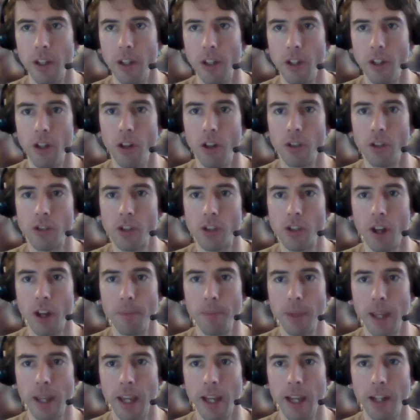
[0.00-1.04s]
you know
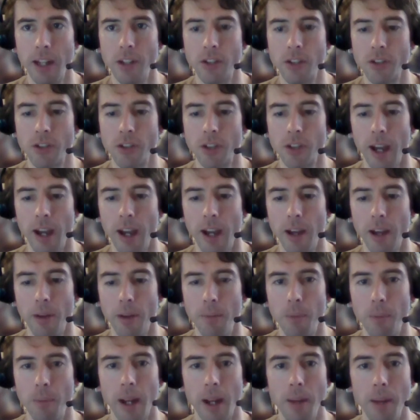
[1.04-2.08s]
some kids uh,
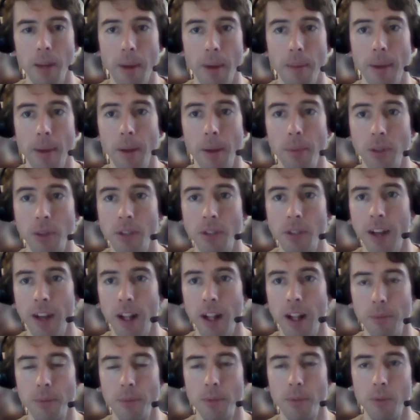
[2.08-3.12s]
might may be able to
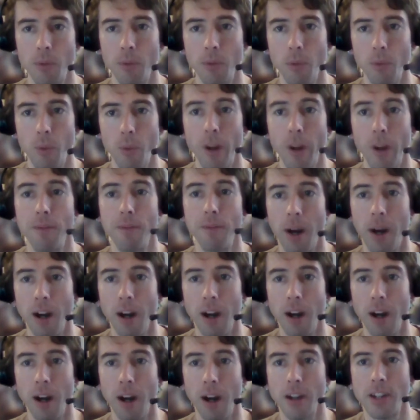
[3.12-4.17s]
develop with
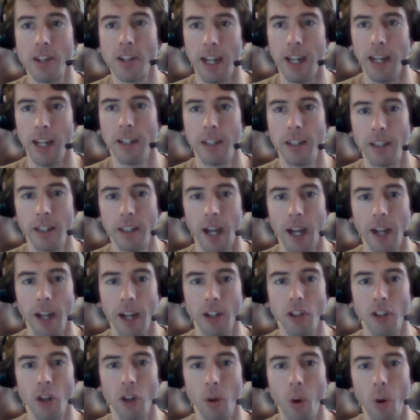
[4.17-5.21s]
Marty
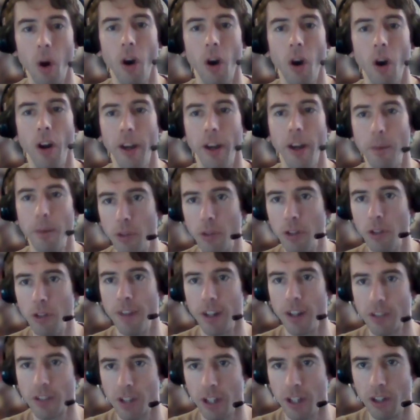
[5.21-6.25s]
and go on improve
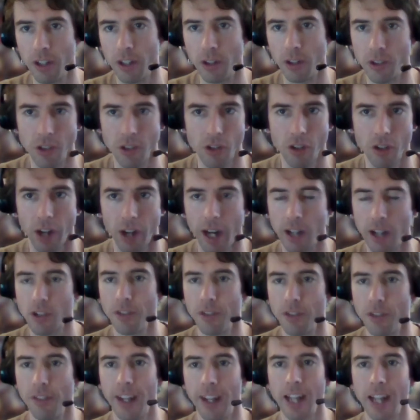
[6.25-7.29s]
their skills in Scratch so that
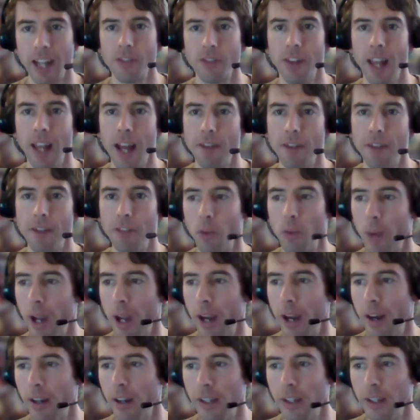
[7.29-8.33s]
they get to the level
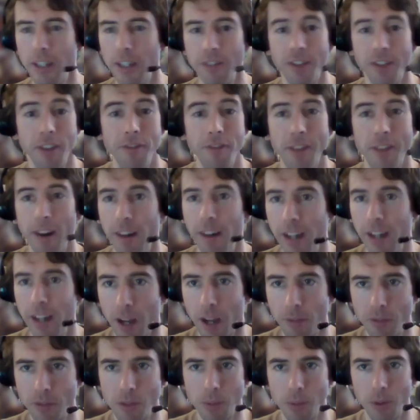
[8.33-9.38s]
where they're very
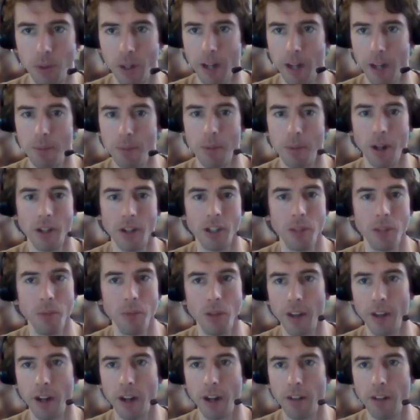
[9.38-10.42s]
comfortable getting Marty
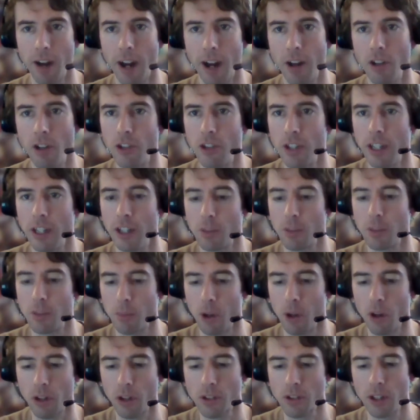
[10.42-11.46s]
moving around using these
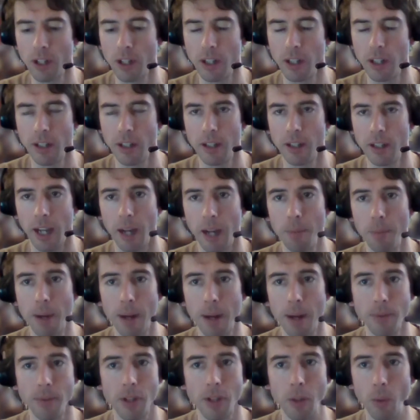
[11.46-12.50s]
blocks, and
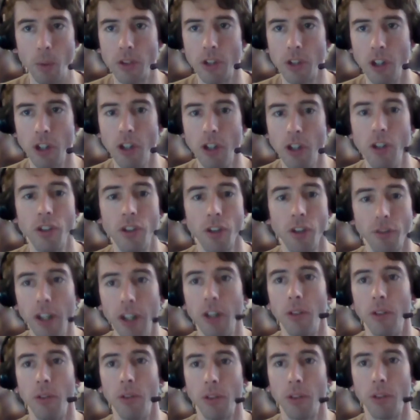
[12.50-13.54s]
perhaps they want to use a
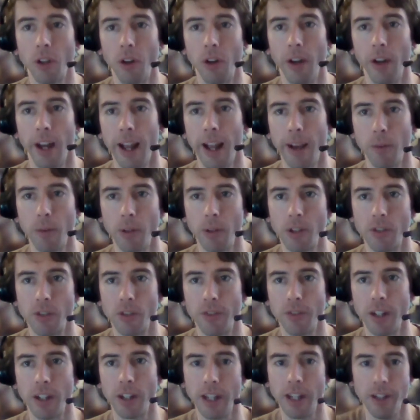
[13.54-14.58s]
real coding language
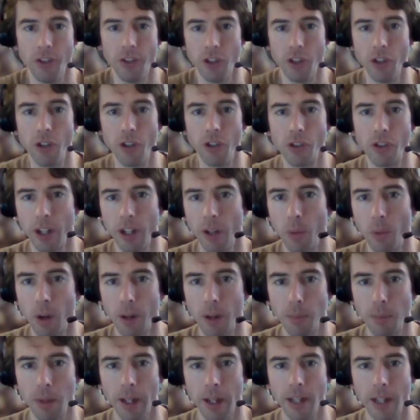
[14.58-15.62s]
that is used in the
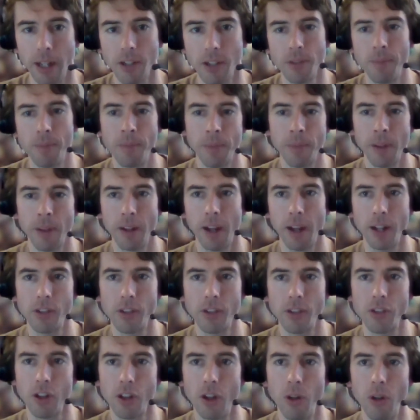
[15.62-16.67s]
workplace.
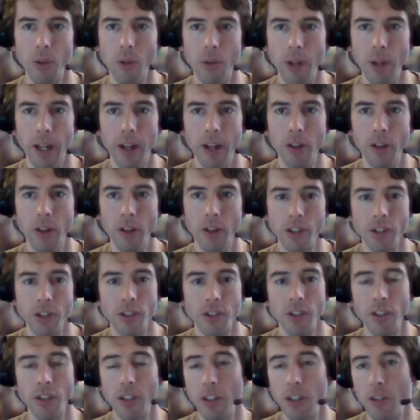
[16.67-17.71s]
And so in those
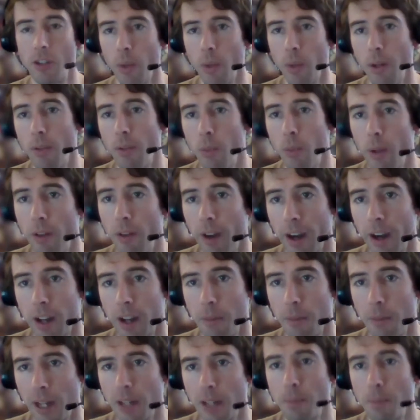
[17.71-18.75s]
instances, we, we
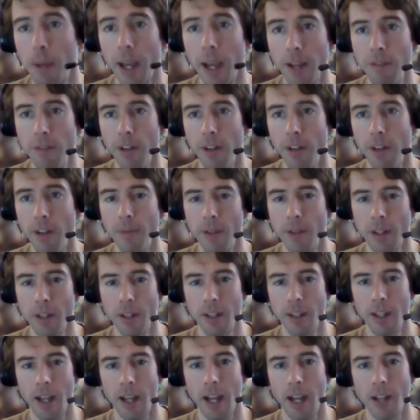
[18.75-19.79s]
recommend Python
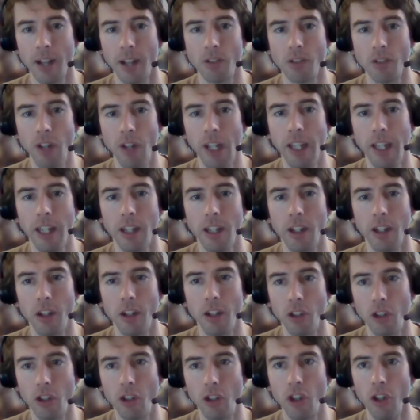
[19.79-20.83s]
as a really
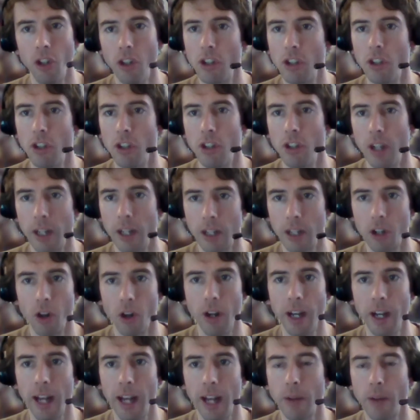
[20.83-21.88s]
good
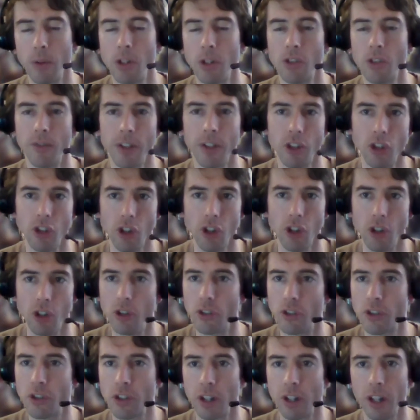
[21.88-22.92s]
coding language that's
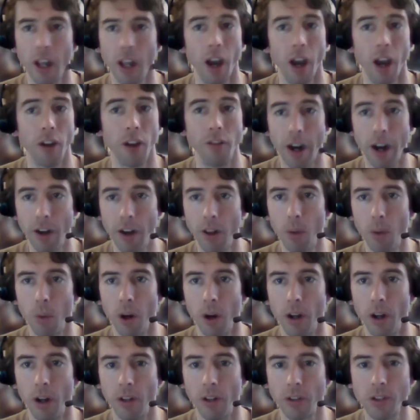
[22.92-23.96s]
used around the
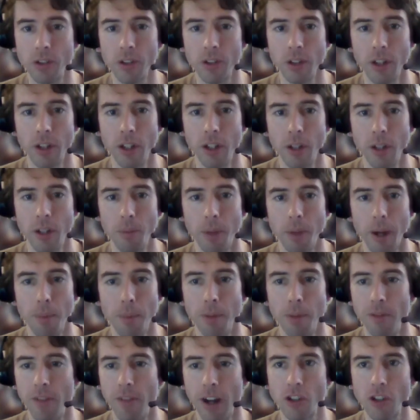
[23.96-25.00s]
world by
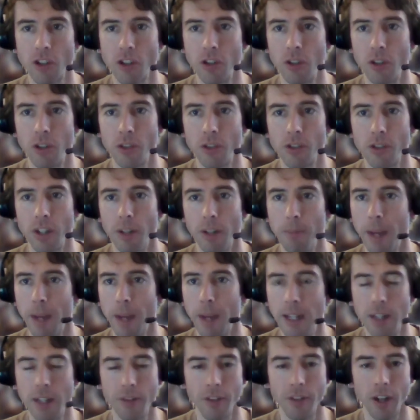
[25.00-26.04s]
professionals in
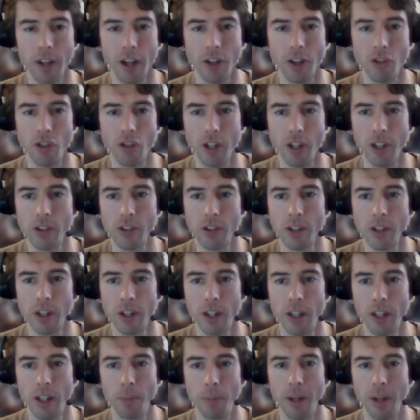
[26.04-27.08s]
many different countries.
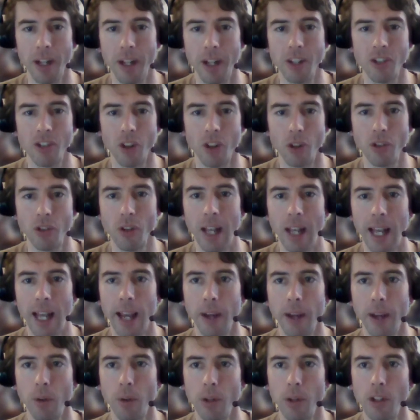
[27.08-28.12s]
But it's also a
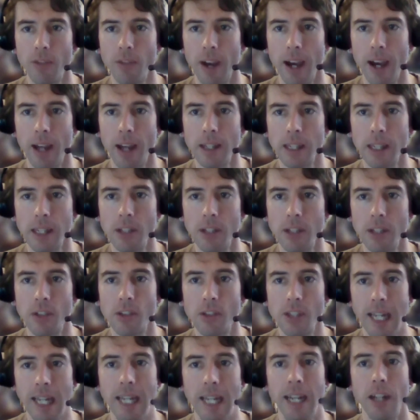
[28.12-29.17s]
language that is
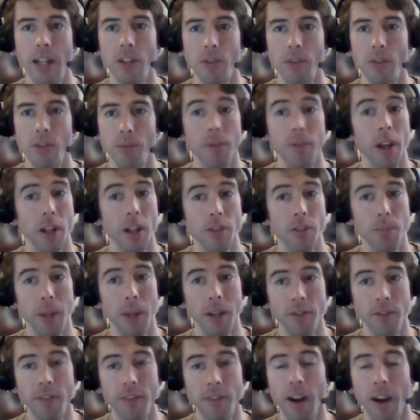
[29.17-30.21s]
seen as, as
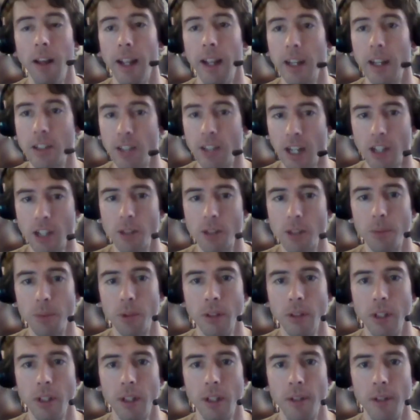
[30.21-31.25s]
being fairly
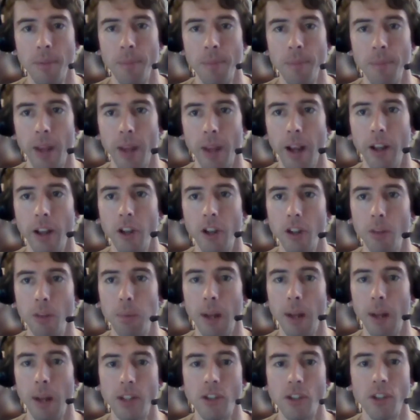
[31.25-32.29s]
accessible and a good
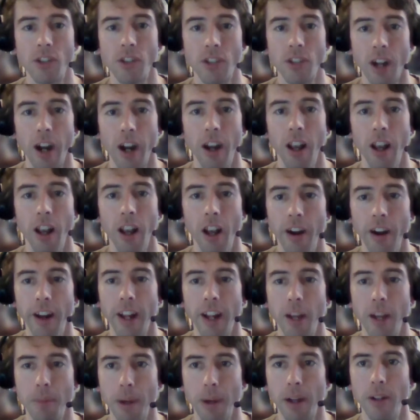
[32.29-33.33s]
place to start
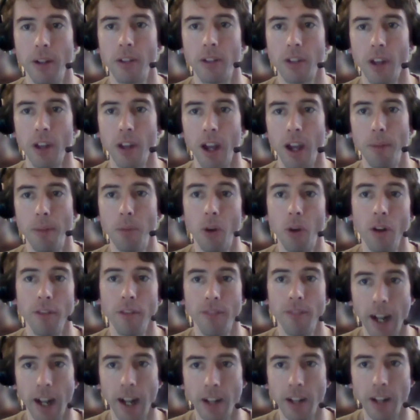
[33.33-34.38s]
learning about uh, more
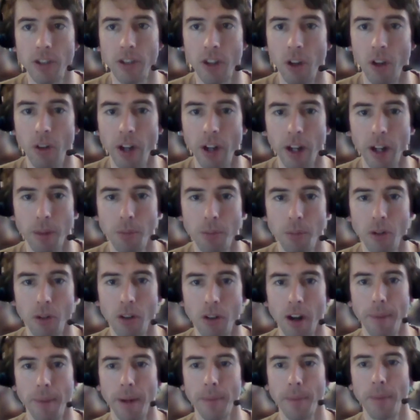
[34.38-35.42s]
advanced coding and
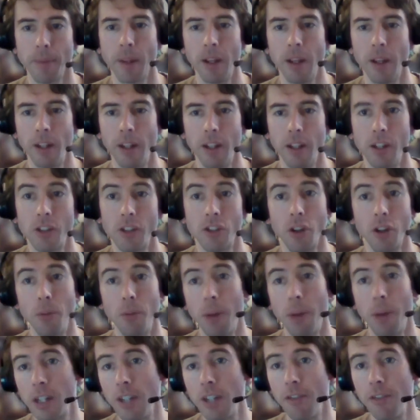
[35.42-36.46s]
programming. So
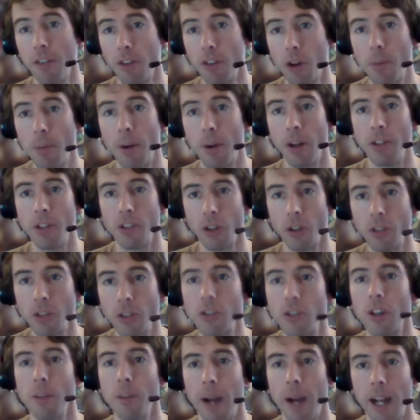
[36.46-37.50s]
Marty the Robot is
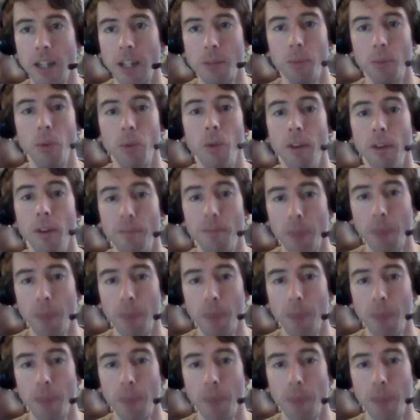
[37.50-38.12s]
also compatible with